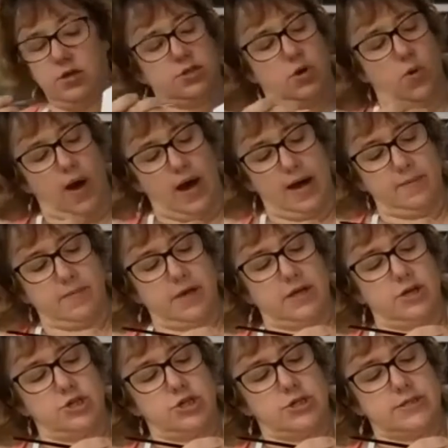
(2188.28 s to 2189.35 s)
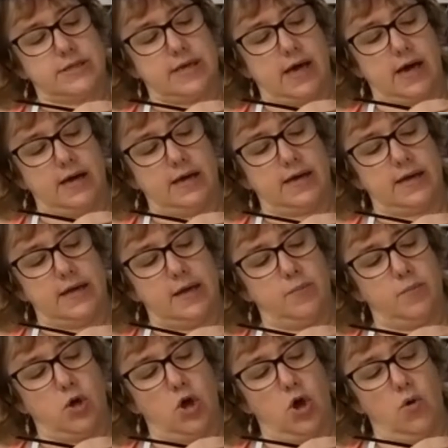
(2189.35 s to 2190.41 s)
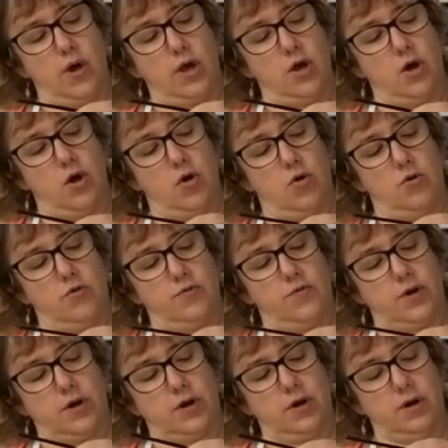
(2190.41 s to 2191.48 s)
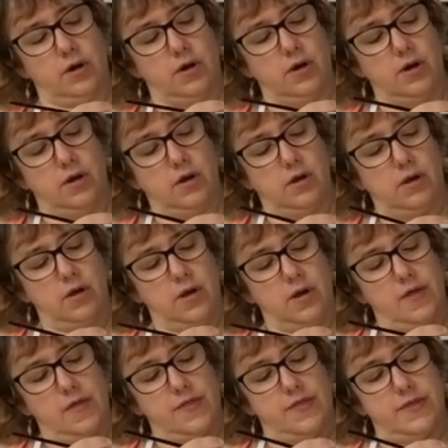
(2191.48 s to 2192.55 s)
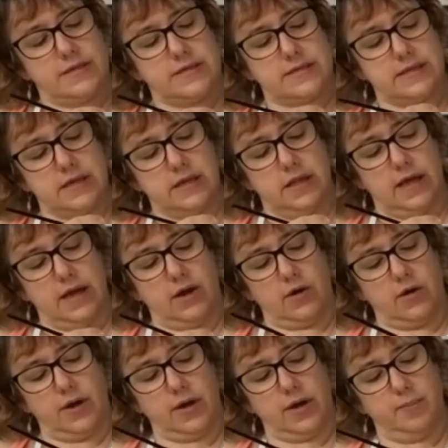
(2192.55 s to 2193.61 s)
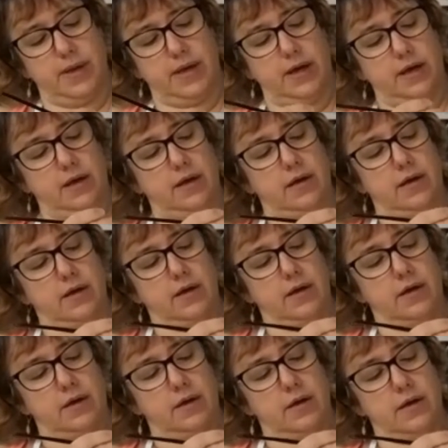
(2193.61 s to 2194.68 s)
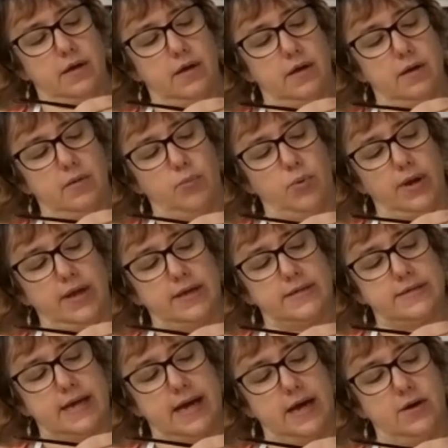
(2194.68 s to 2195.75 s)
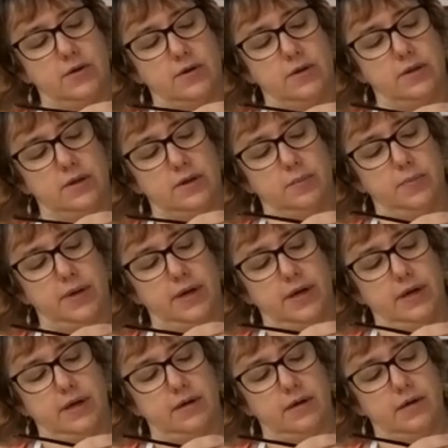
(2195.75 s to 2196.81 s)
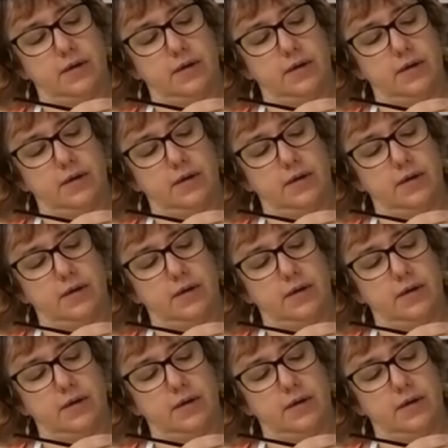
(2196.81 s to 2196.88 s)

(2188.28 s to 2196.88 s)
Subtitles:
So I'm going to just kind of keep going over this little area a bit, bring it down a little bit.